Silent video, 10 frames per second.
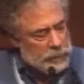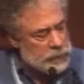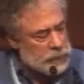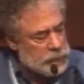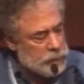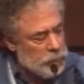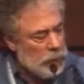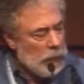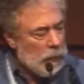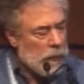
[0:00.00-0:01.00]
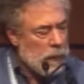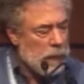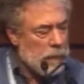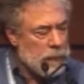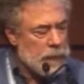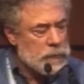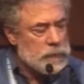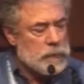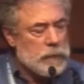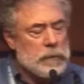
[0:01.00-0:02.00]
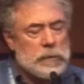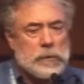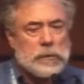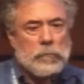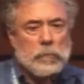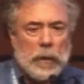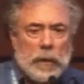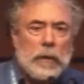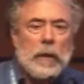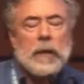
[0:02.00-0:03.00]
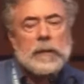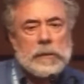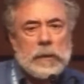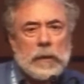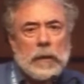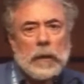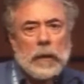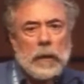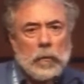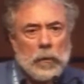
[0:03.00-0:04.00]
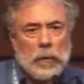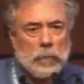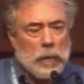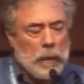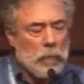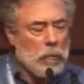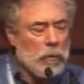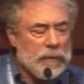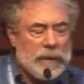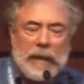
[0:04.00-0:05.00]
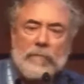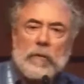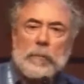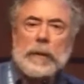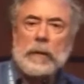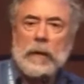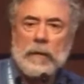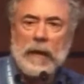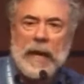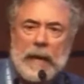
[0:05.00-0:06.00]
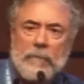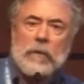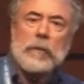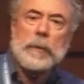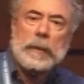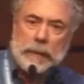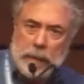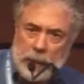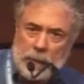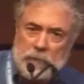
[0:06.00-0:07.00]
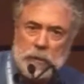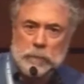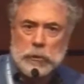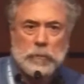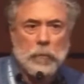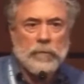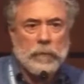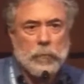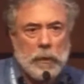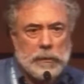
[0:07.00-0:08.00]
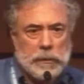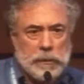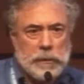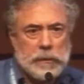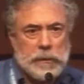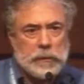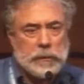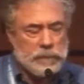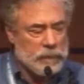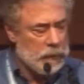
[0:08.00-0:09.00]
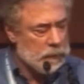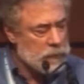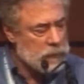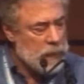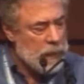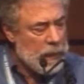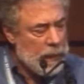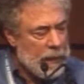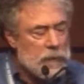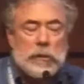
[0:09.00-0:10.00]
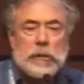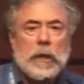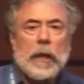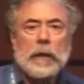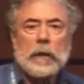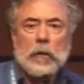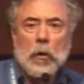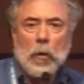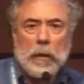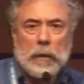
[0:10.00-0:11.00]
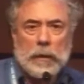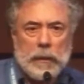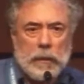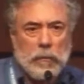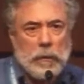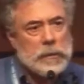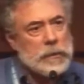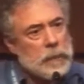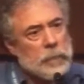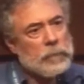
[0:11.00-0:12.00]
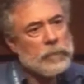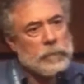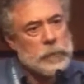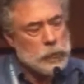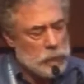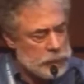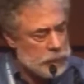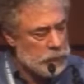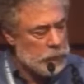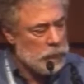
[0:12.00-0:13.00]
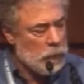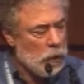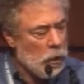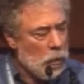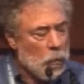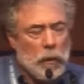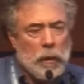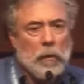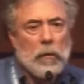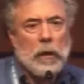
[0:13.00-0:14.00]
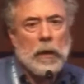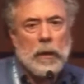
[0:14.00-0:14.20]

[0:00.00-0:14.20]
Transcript: system, is recognizing what I will call the inevitability of some geomorphic processes such as floods and designing accordingly. Here an example from Switzerland where